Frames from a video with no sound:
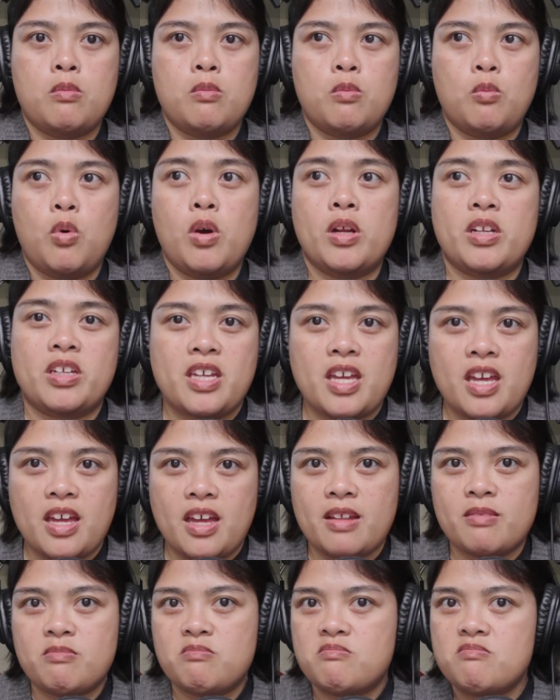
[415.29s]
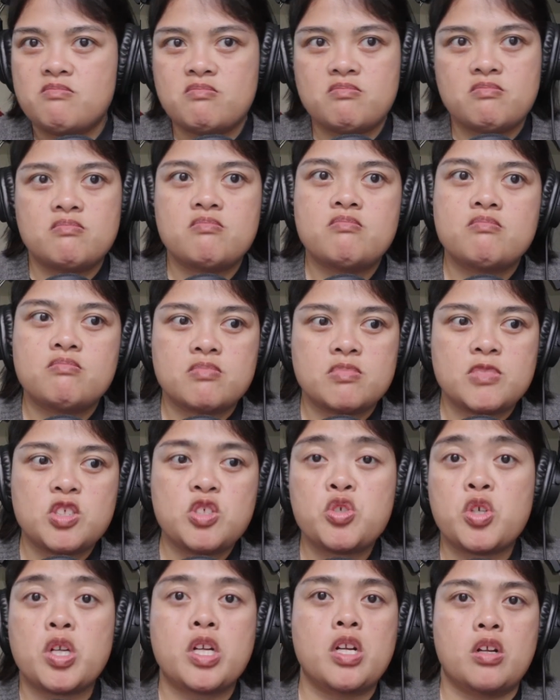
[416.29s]
what can
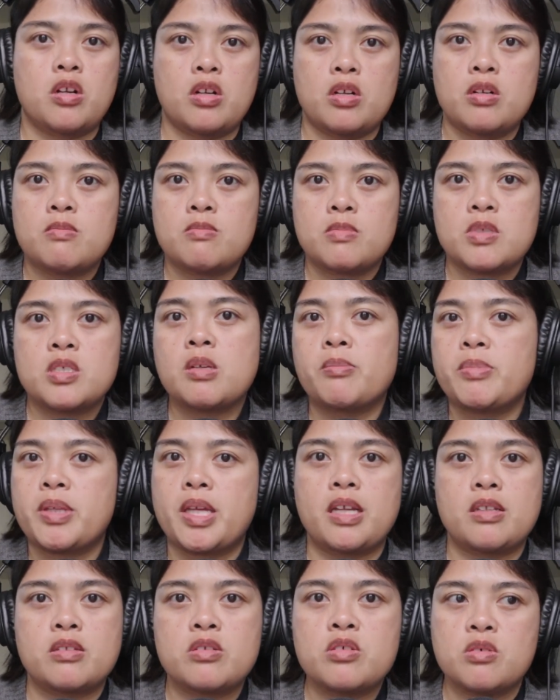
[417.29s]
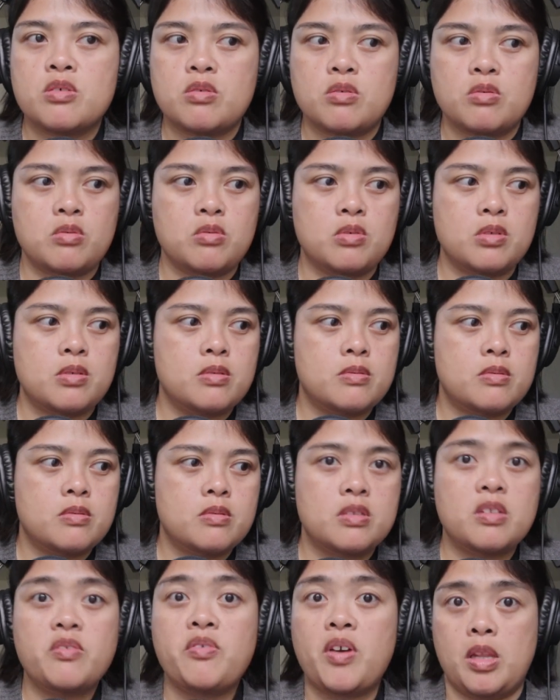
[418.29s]
trigger something to
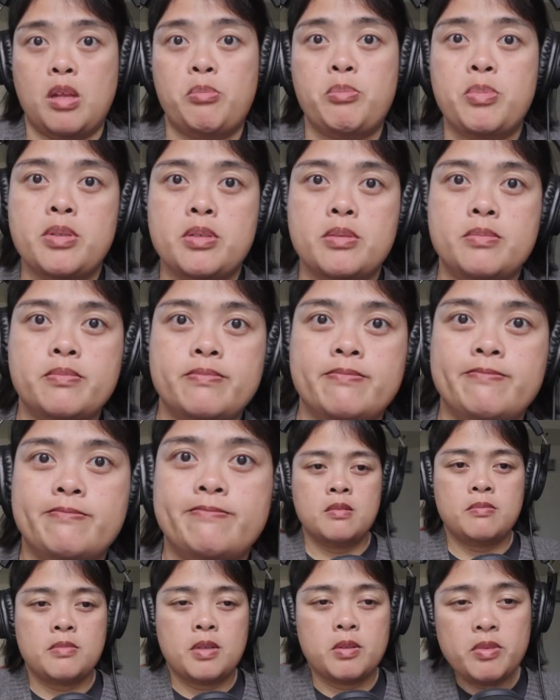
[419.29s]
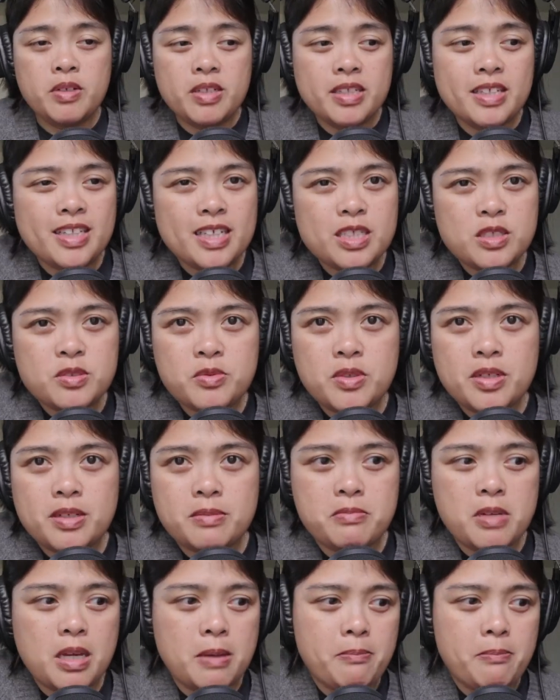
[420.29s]
develop. But really, that's what my